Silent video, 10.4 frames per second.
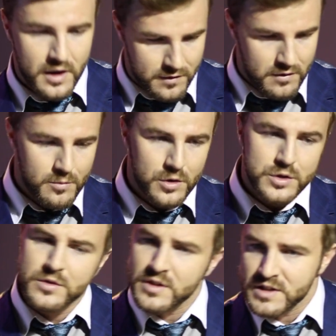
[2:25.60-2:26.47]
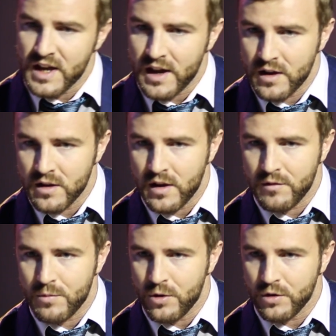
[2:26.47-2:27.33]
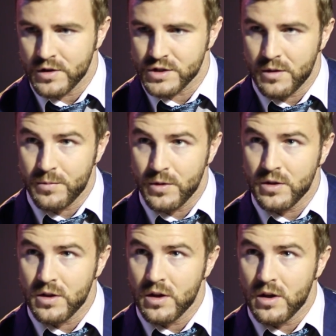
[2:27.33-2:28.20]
Thank you very much. Who was the second ever Progress champion?